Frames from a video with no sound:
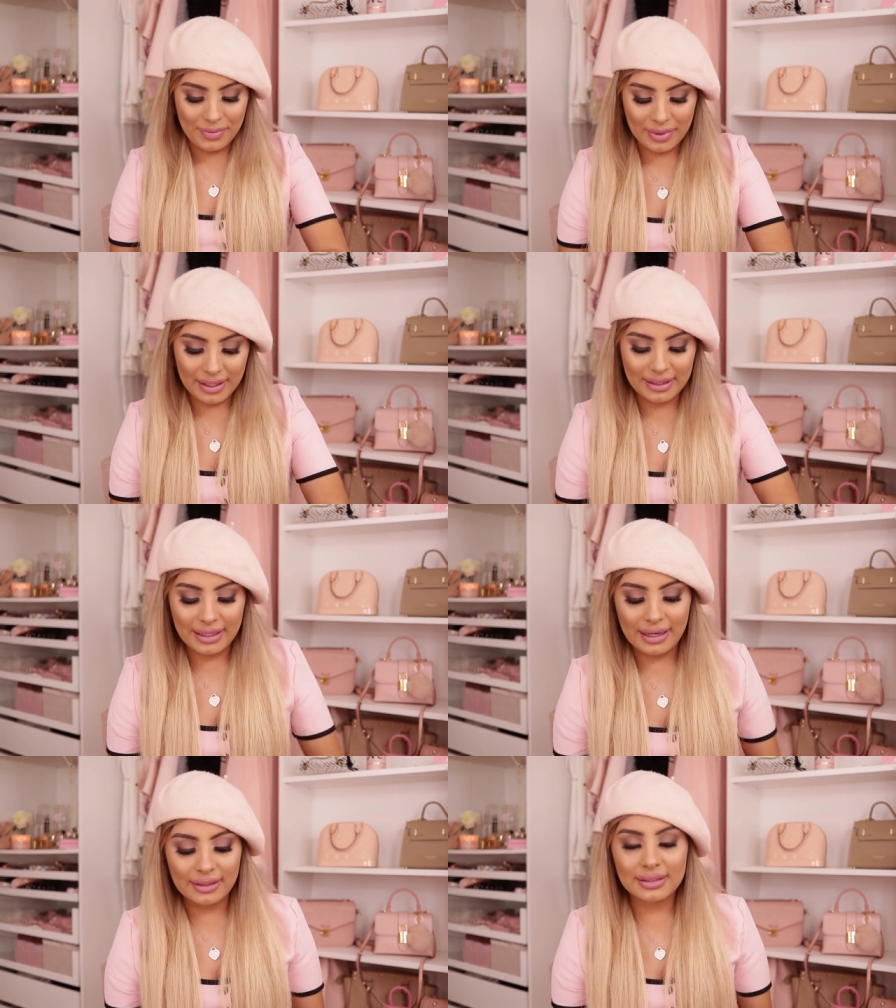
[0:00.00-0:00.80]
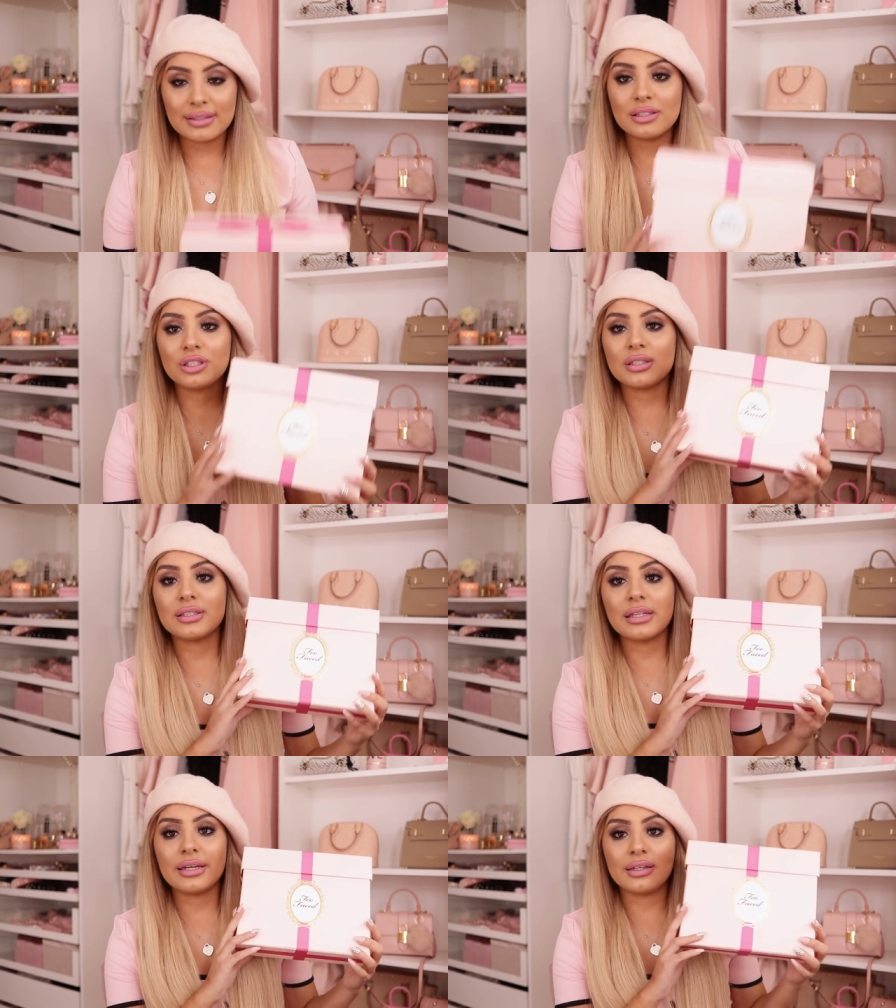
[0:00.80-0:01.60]
But yeah, this is
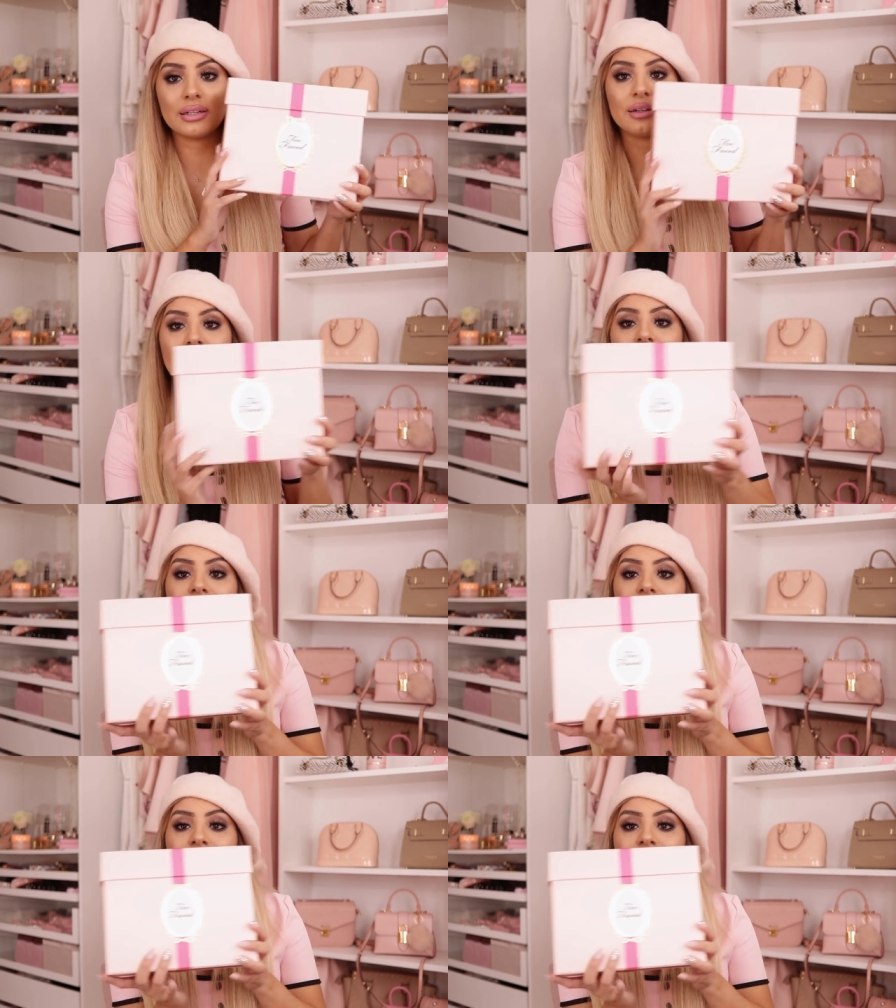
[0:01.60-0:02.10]
just like a,